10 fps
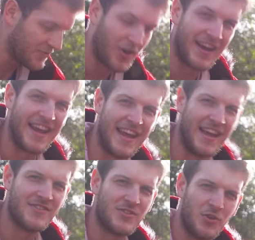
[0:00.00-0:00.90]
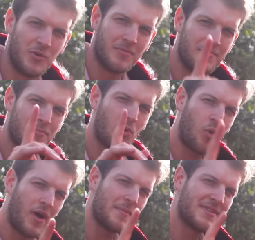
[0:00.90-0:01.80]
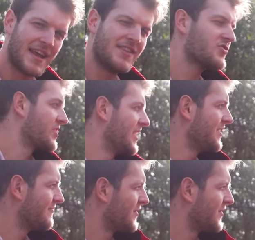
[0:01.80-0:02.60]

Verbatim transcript: right here to quite potentially